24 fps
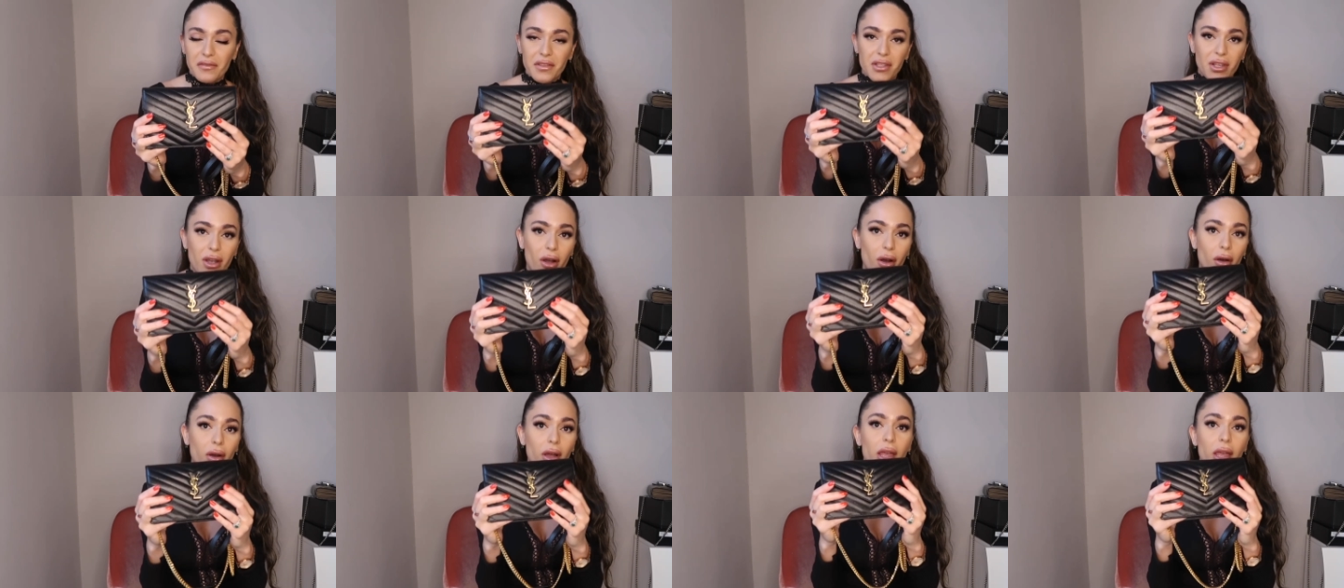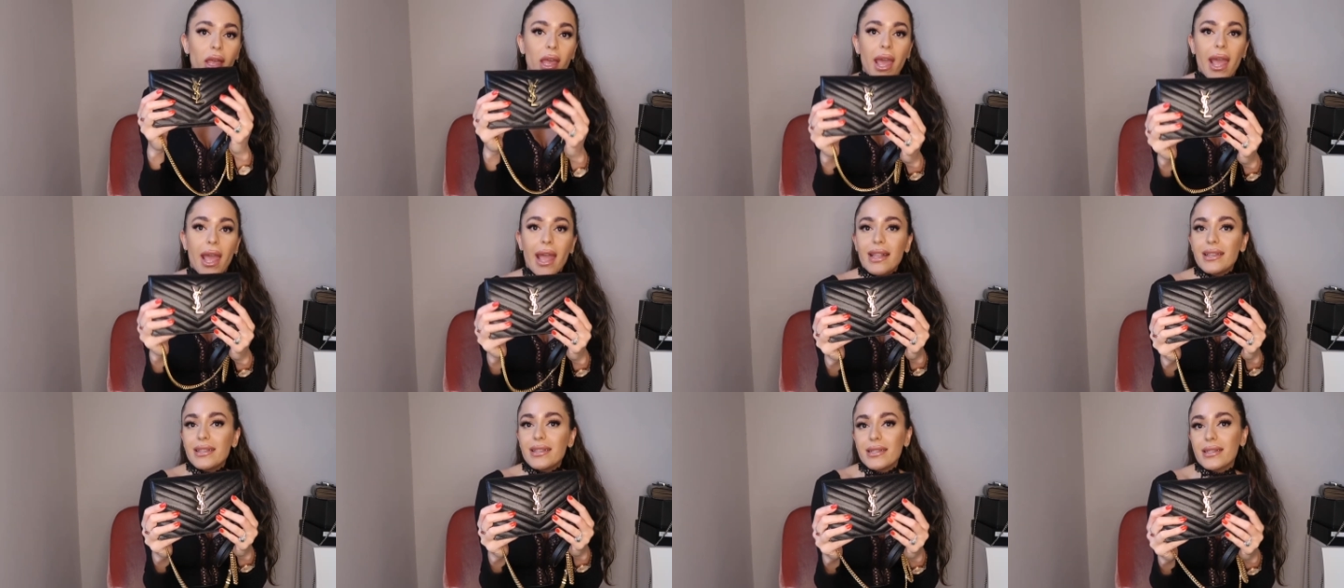So
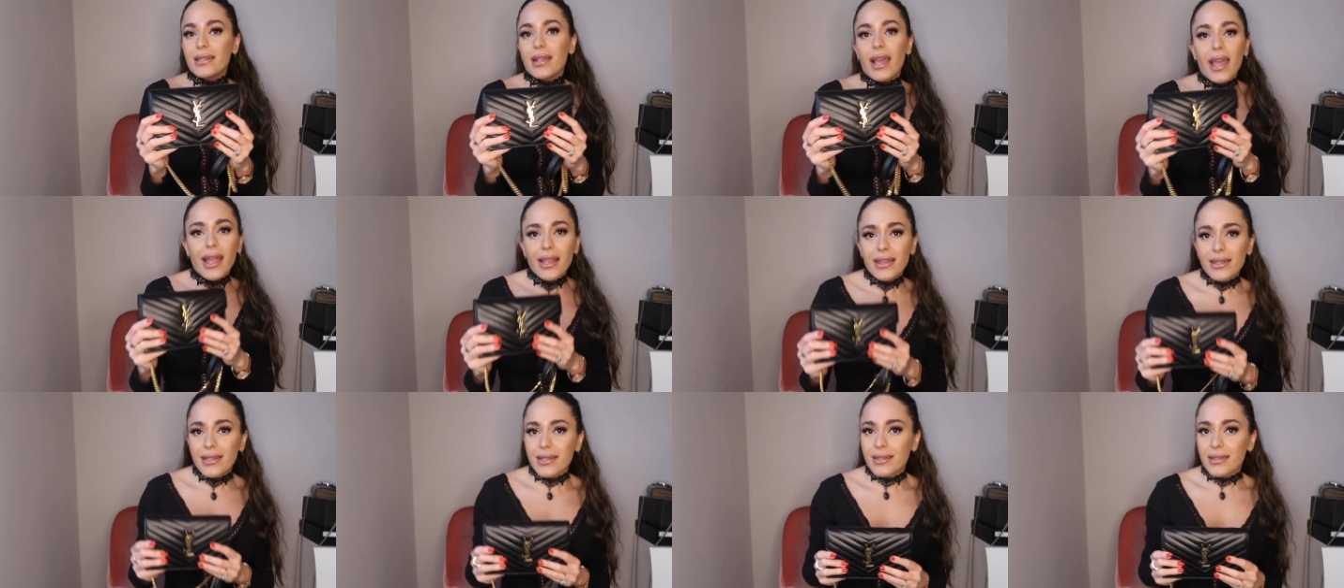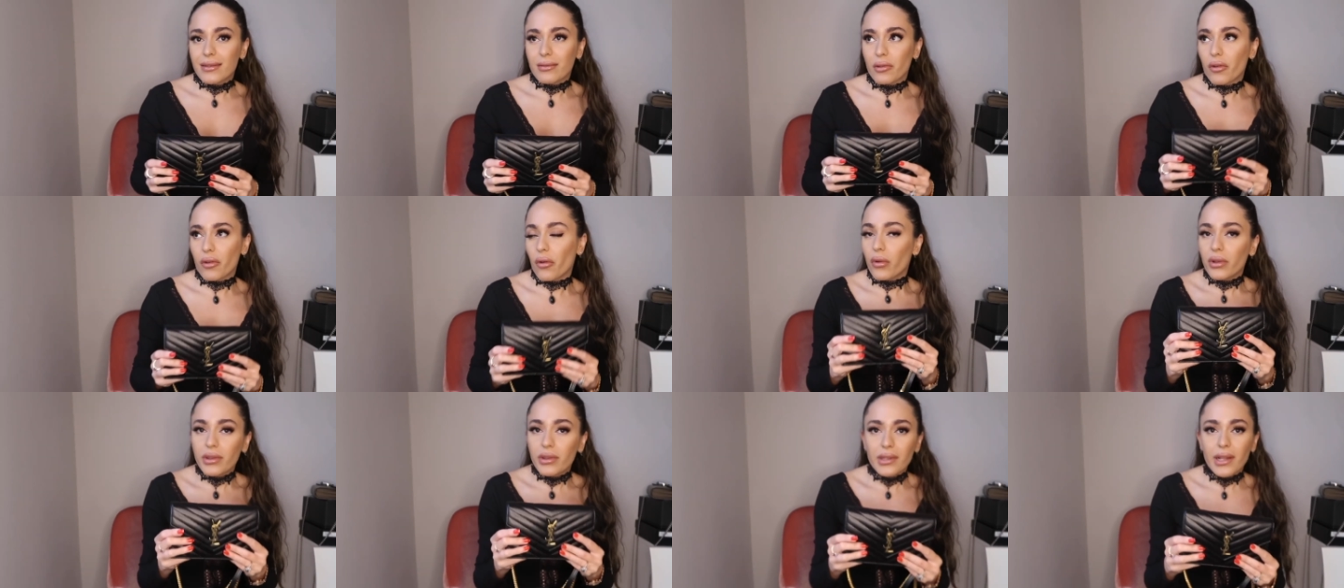it's
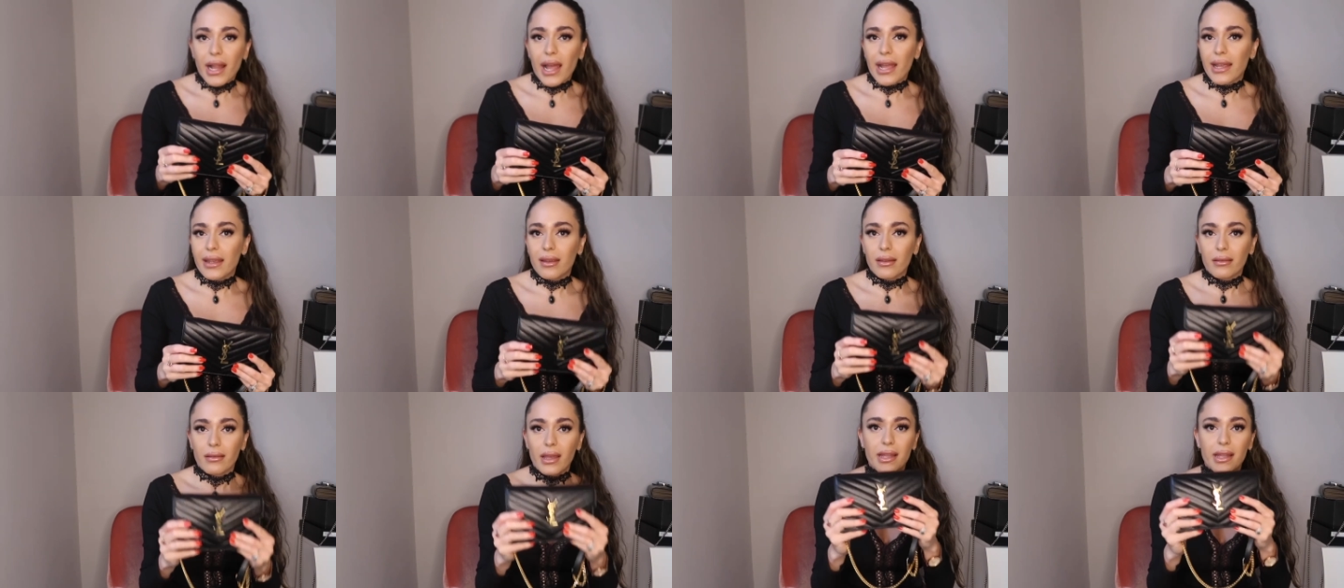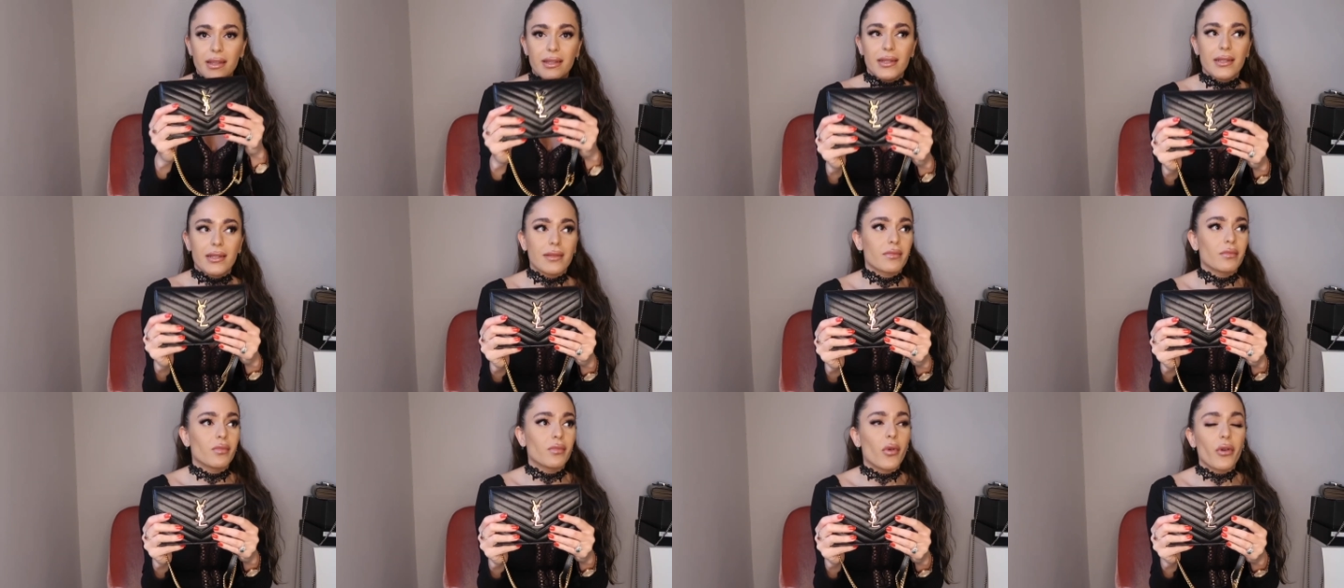good, like
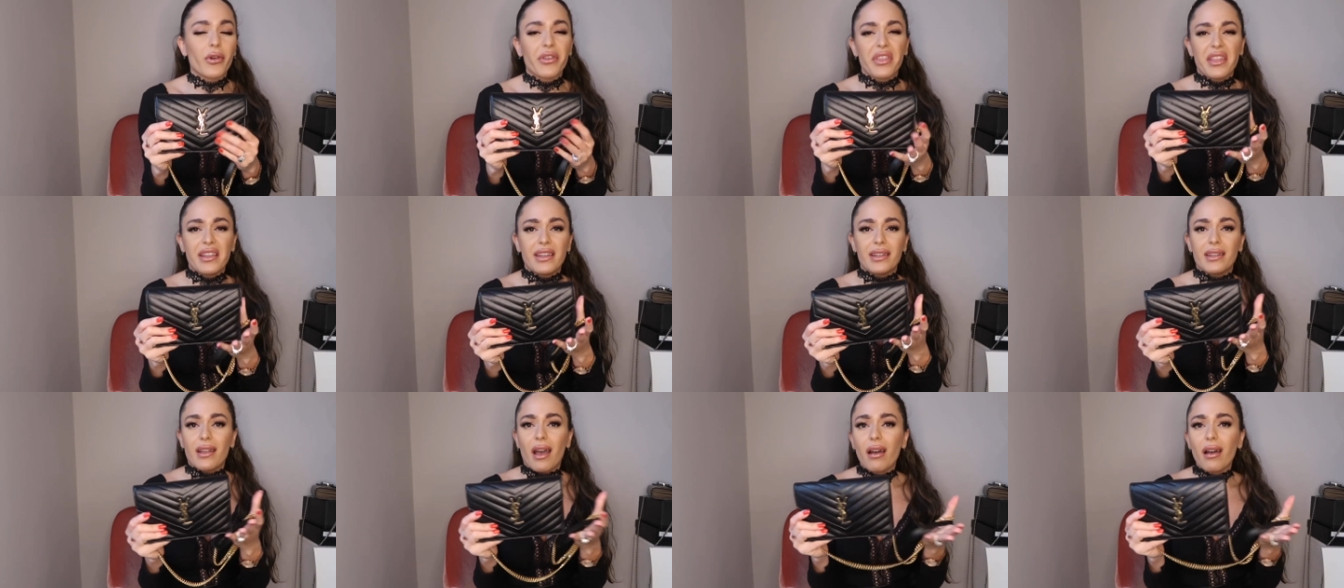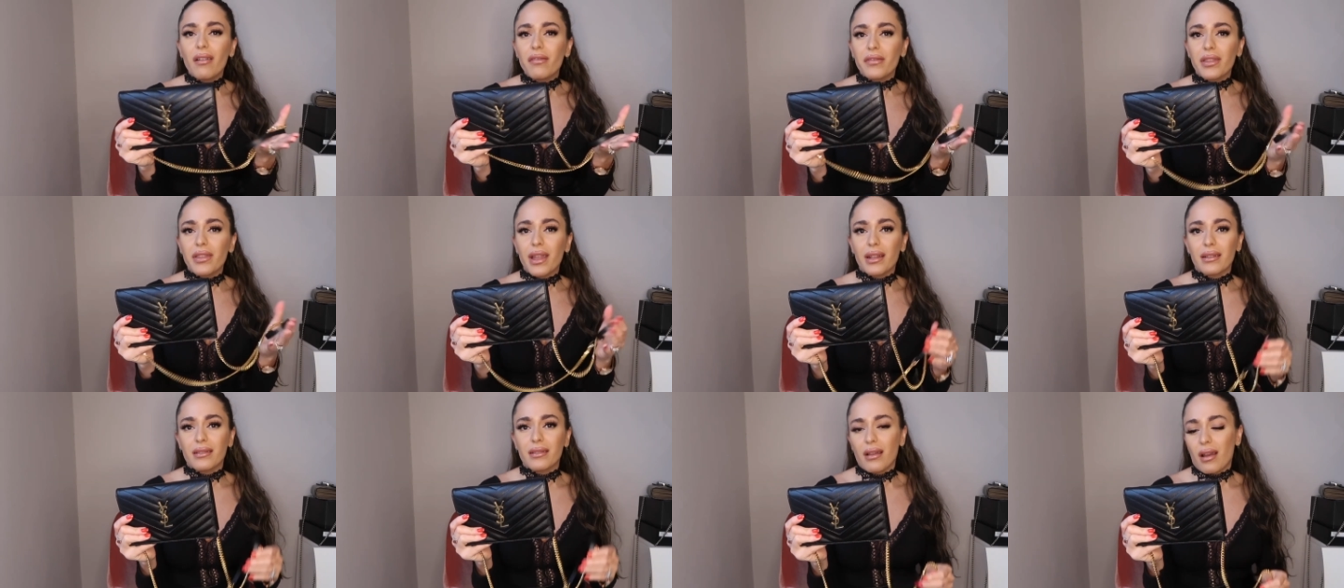it's more than enough.
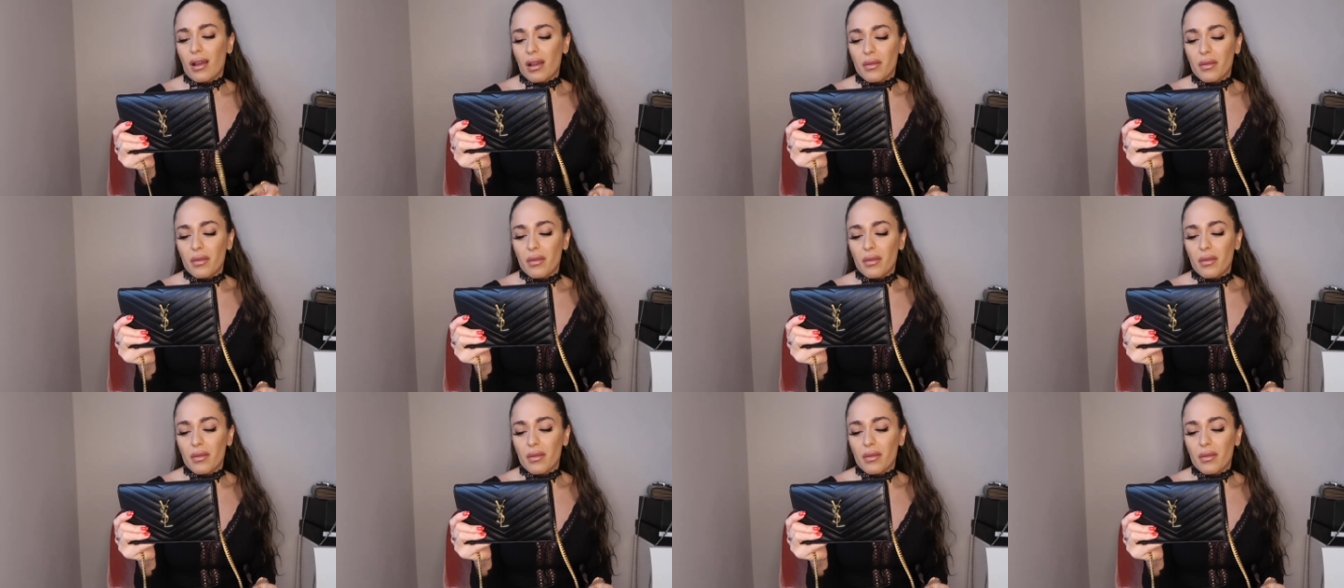Then